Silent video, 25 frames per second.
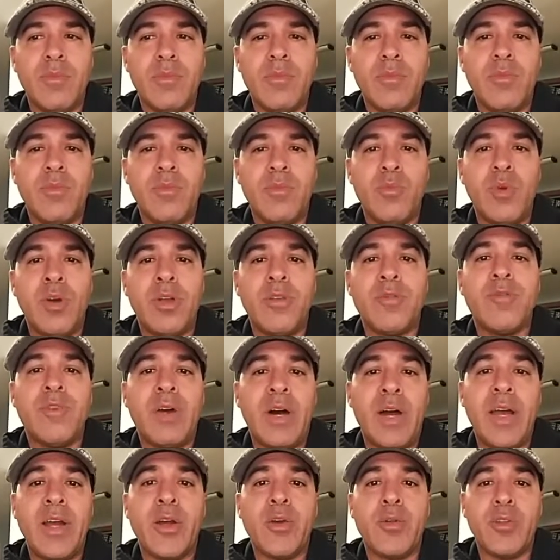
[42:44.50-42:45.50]
what
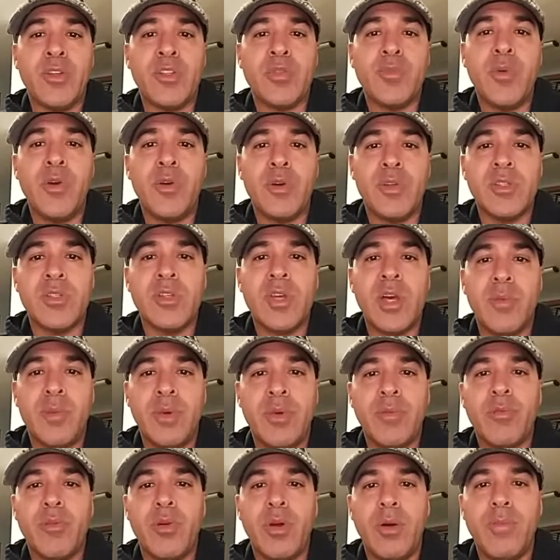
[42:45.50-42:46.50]
fire the smoke is
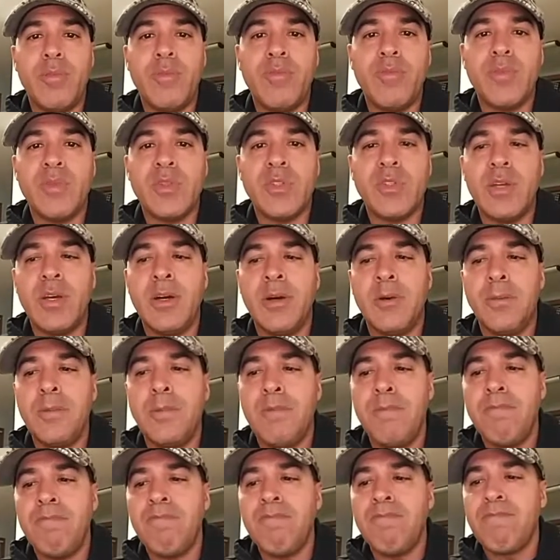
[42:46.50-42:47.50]
coming from. So
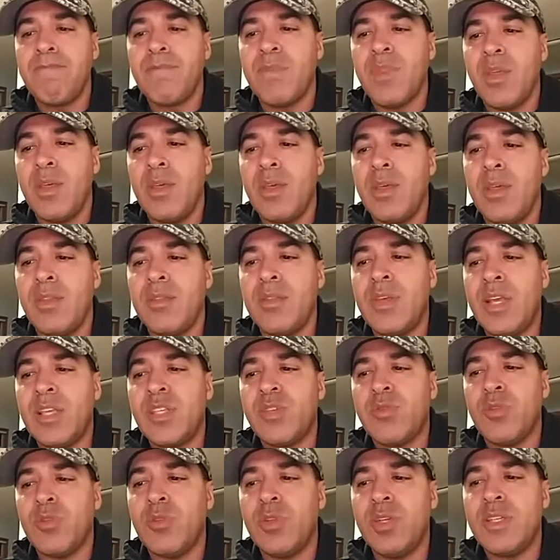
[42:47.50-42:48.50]
thanks
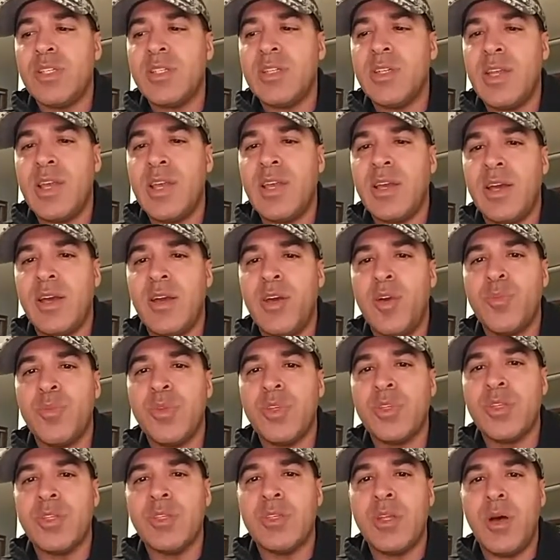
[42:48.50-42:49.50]
for listening. I hope
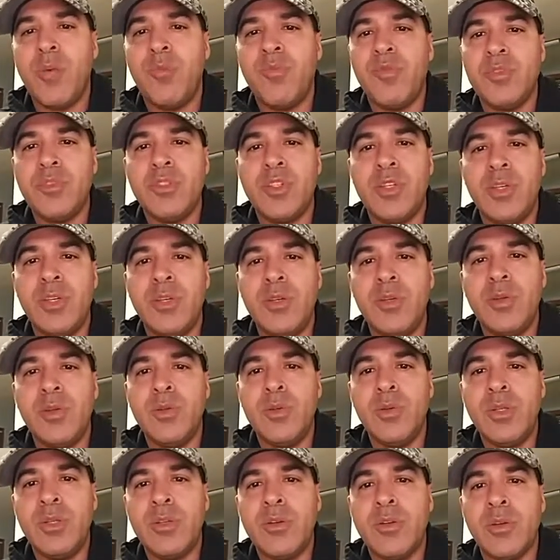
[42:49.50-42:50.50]
this is helpful to
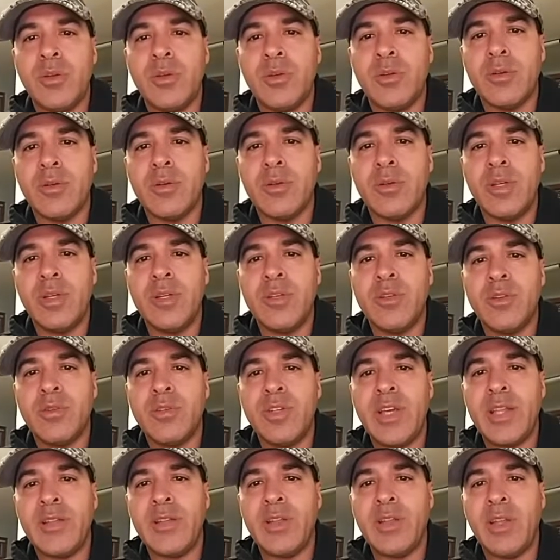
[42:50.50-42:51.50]
you in your
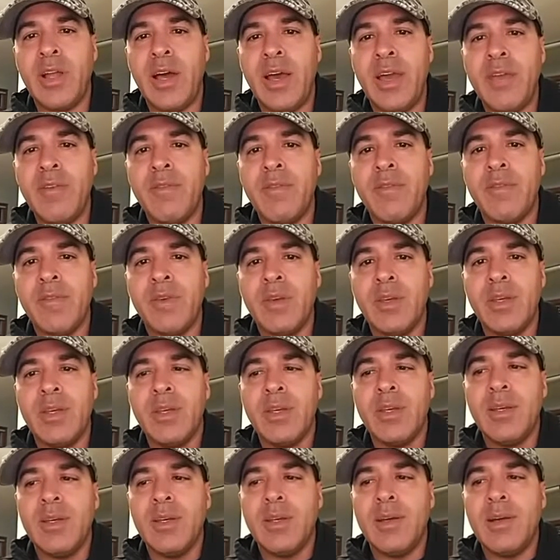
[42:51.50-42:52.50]
daily life.
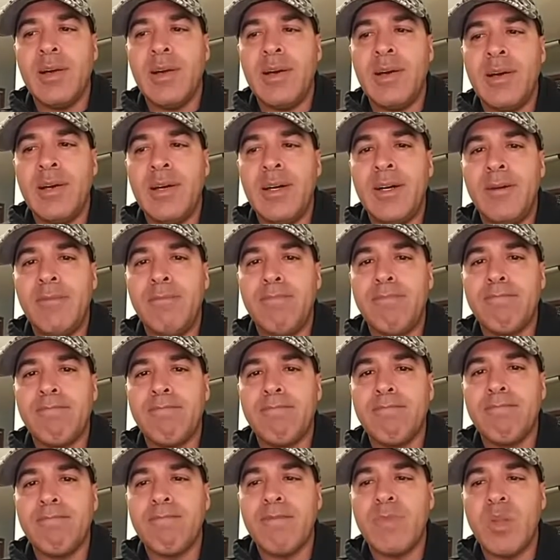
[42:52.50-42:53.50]

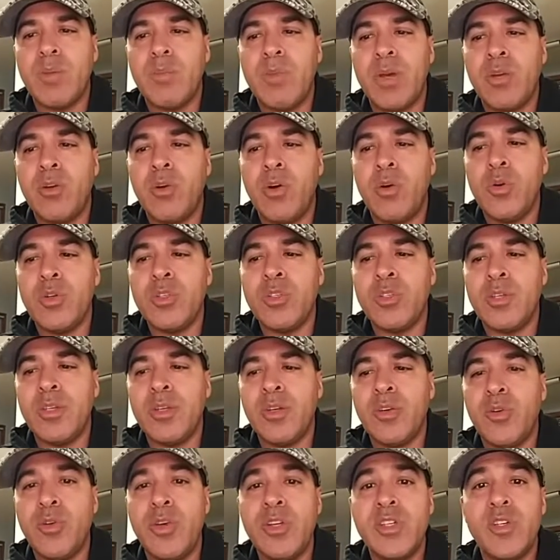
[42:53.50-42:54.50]
My goal is to
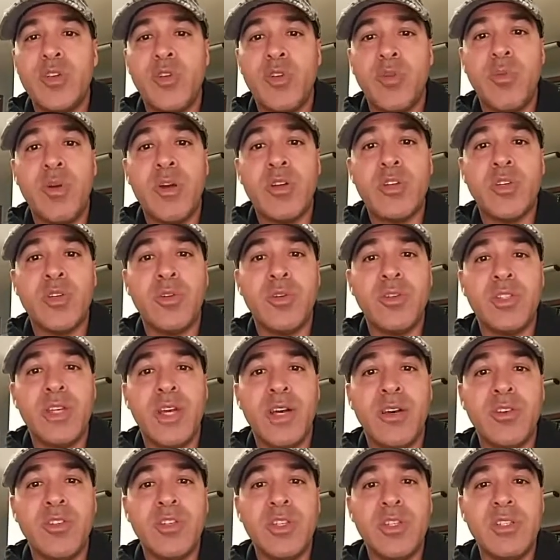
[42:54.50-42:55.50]
increase your emotional
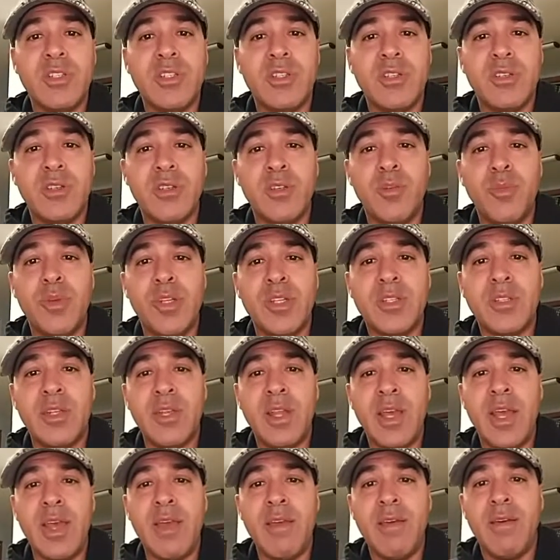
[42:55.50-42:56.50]
intelligence a little bit
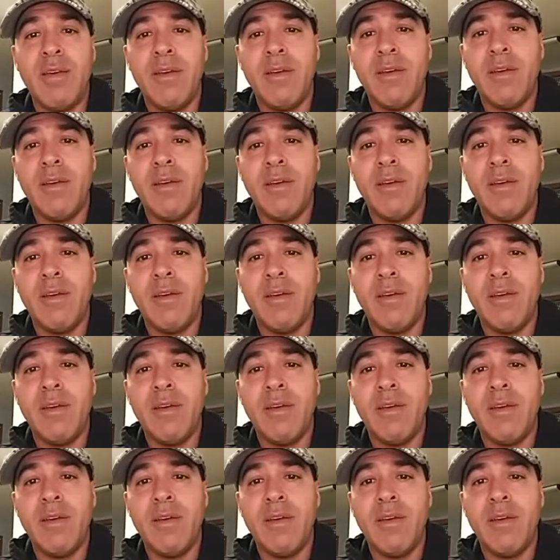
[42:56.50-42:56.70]
today,